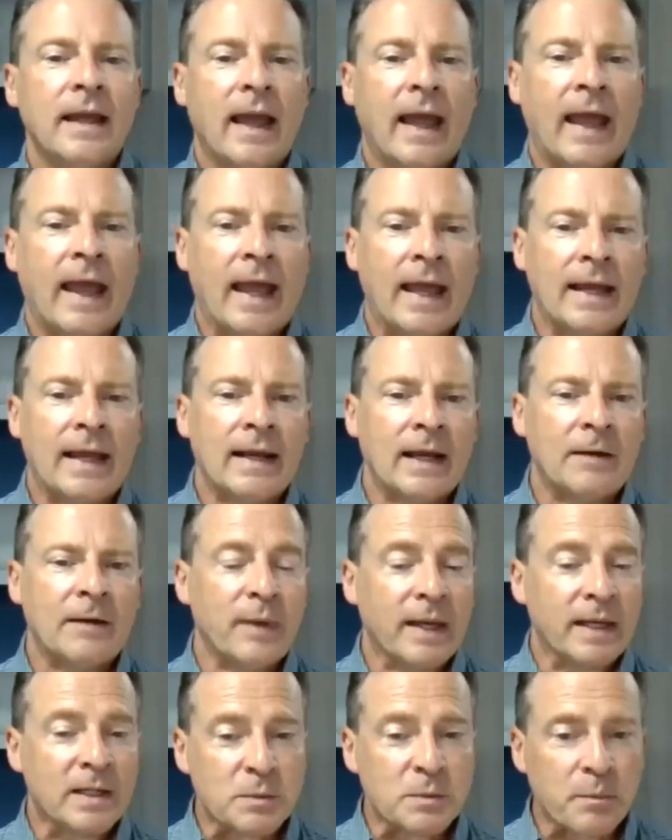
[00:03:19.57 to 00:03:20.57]
and I've
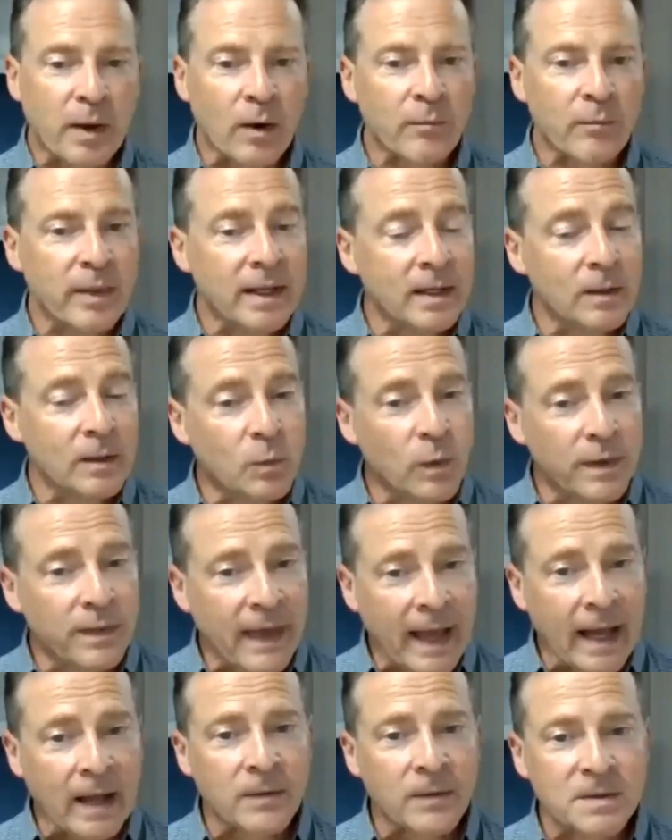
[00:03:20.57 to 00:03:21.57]
experimented
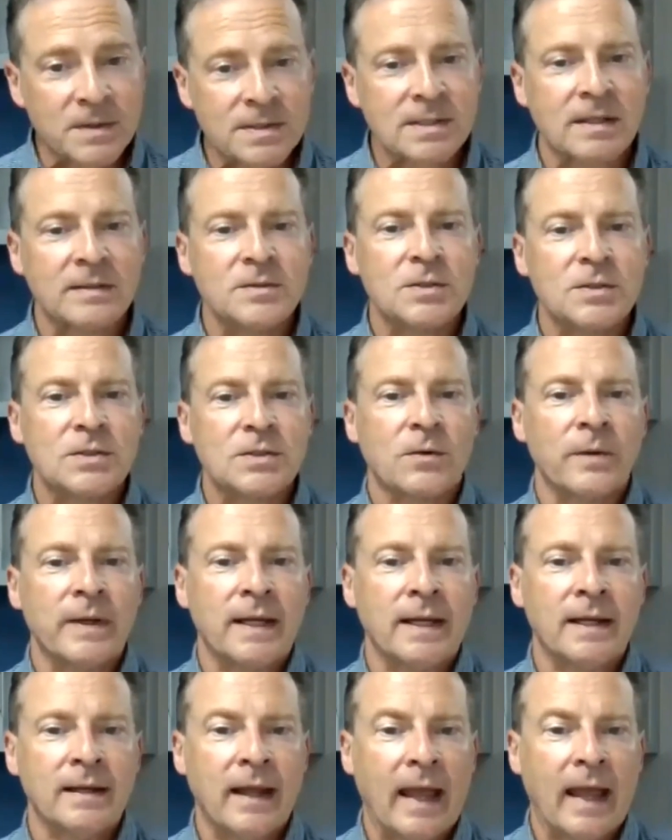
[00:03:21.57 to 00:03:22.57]
without
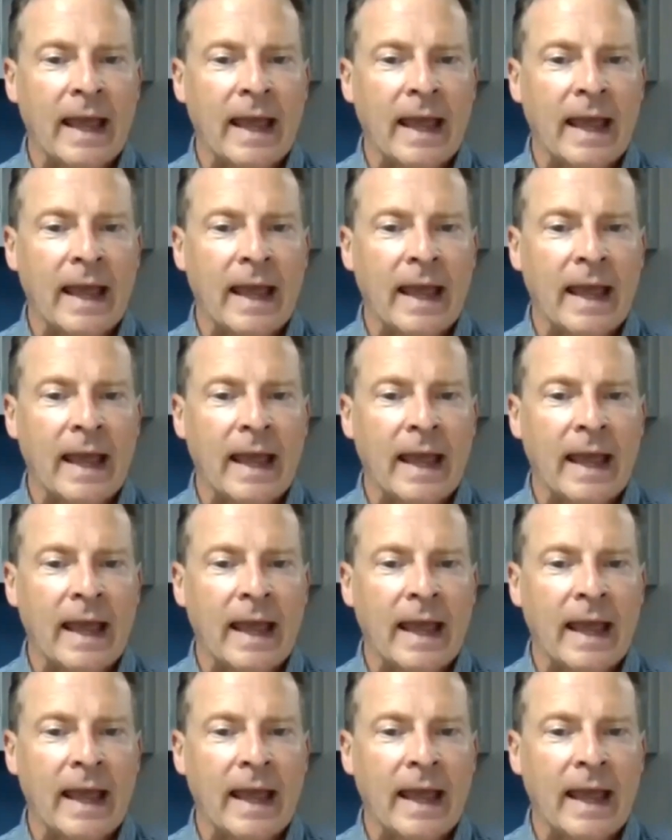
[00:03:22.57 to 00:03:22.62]
sunscreen,